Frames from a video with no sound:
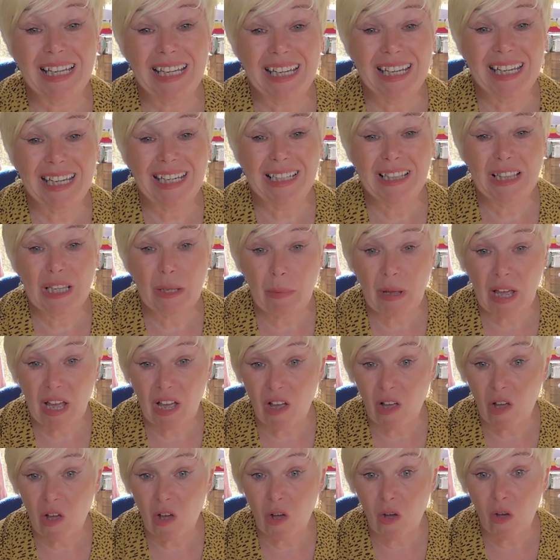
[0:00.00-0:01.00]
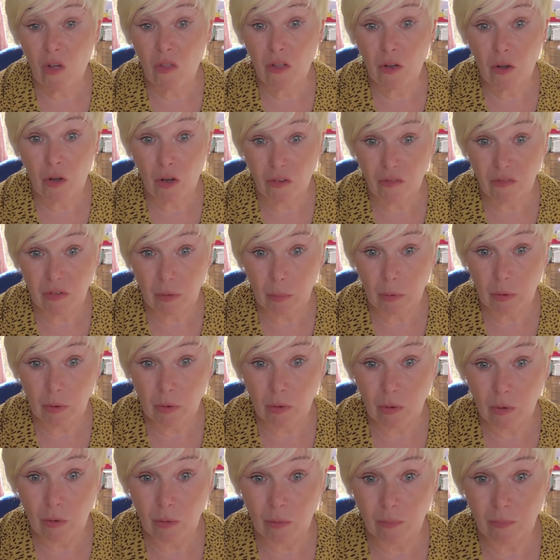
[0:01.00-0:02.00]
in the bar or the coffee
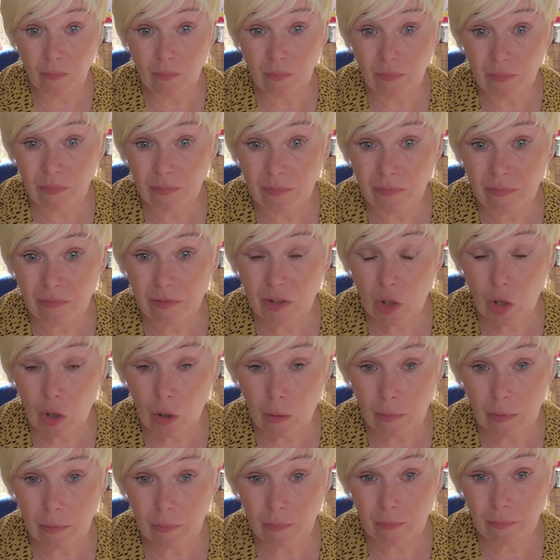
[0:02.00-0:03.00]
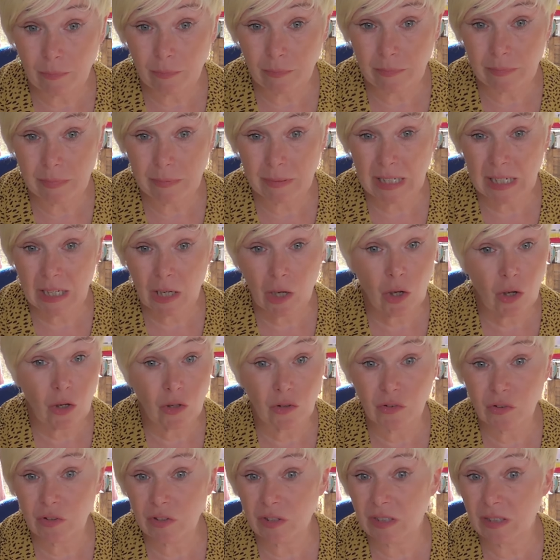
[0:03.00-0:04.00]
port shop
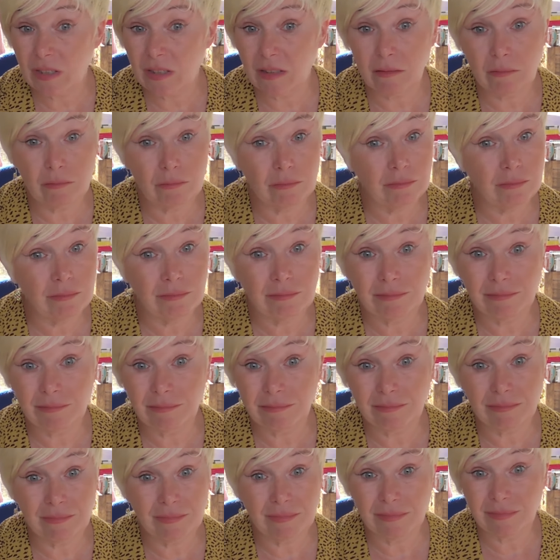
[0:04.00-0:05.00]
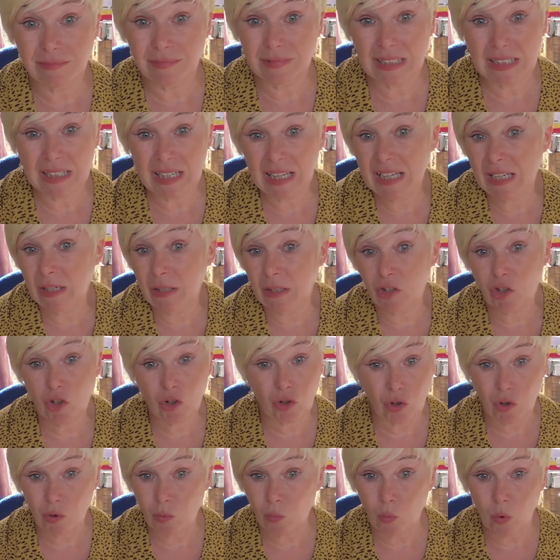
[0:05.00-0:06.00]
because it
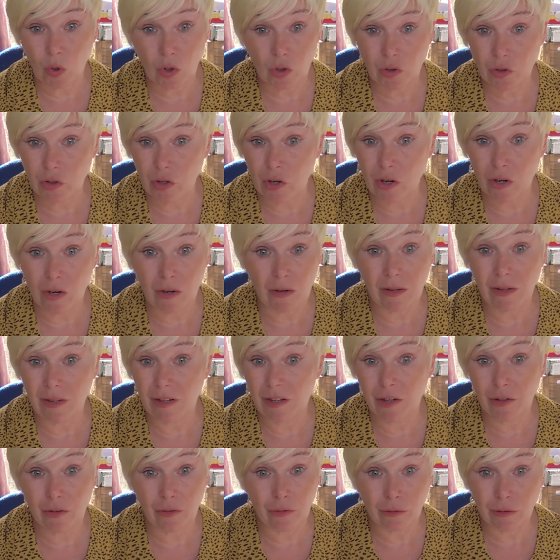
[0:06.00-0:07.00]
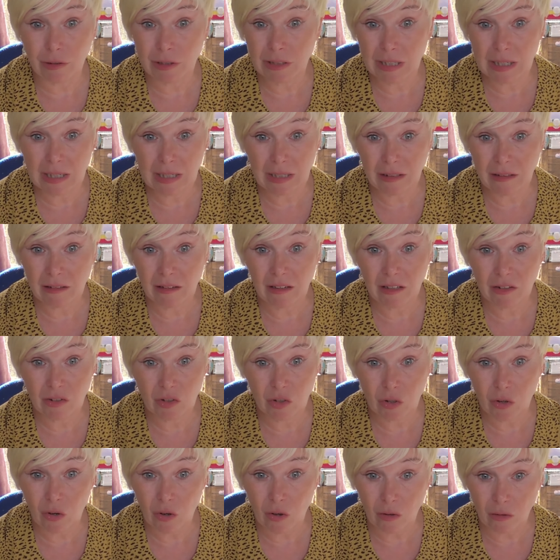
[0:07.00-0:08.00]
just was not a good day at
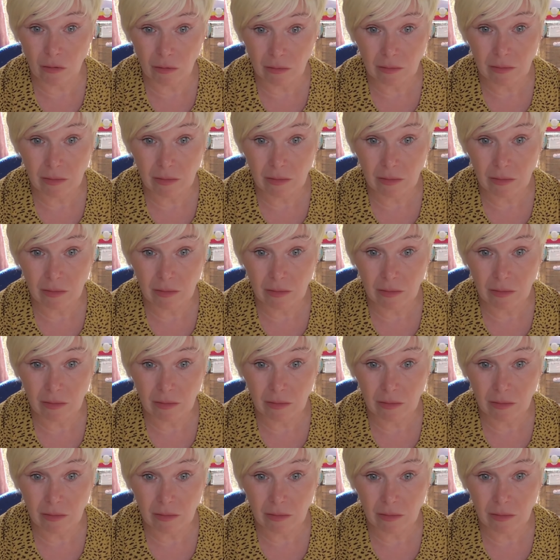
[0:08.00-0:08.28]
all.